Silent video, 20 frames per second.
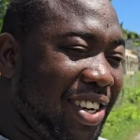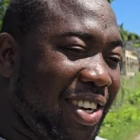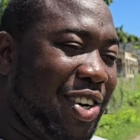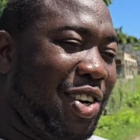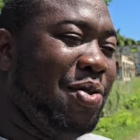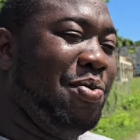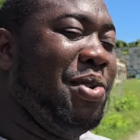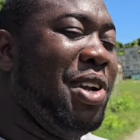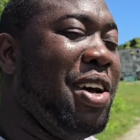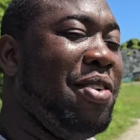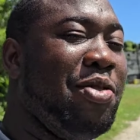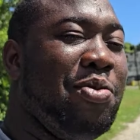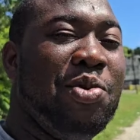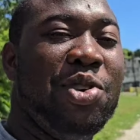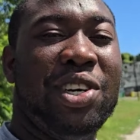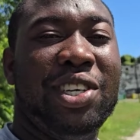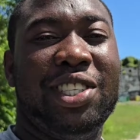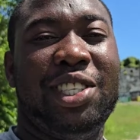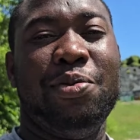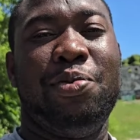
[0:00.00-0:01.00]
come like my
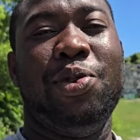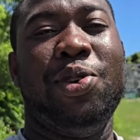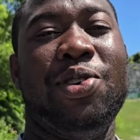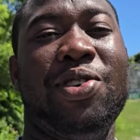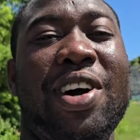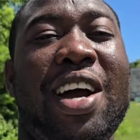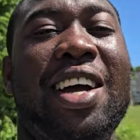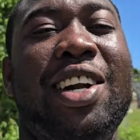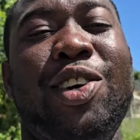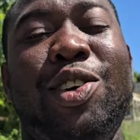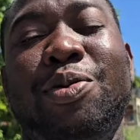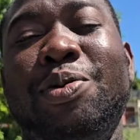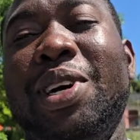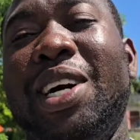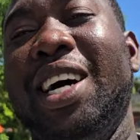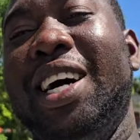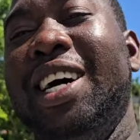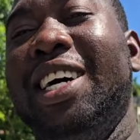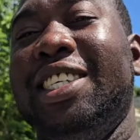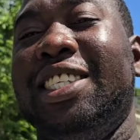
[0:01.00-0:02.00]
brain chip out right now
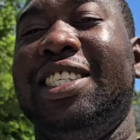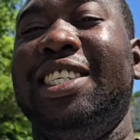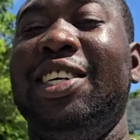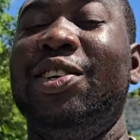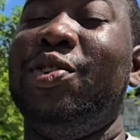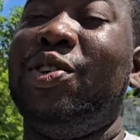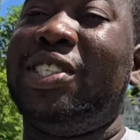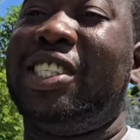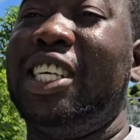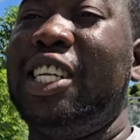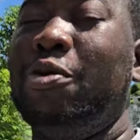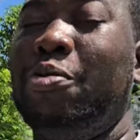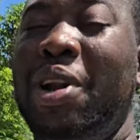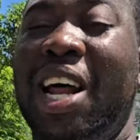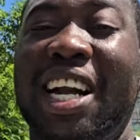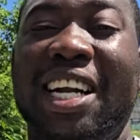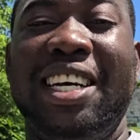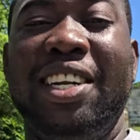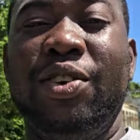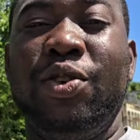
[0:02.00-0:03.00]
because you know, say, the
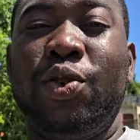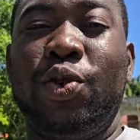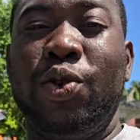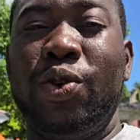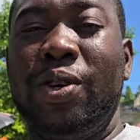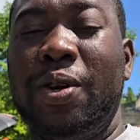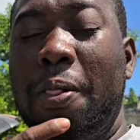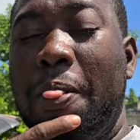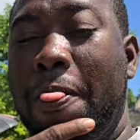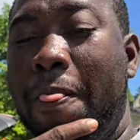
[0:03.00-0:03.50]
black didn't look good.